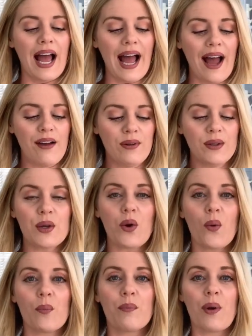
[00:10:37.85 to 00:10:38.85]
have a
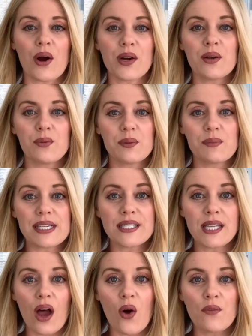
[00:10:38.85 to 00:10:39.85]
little bargain with
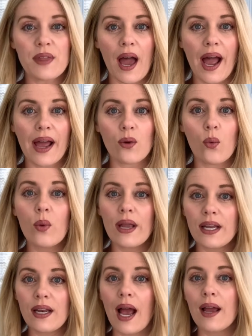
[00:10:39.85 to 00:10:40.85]
myself that
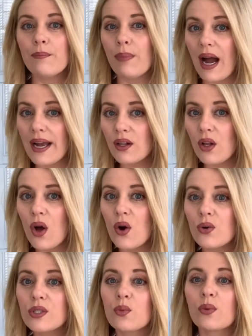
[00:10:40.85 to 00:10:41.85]
when I buy
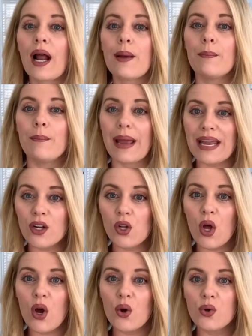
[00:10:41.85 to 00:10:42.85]
clothes, when I make
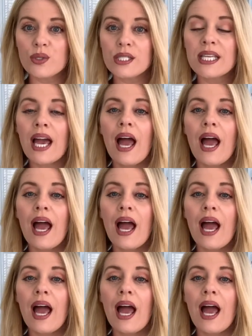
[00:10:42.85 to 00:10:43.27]
clothes,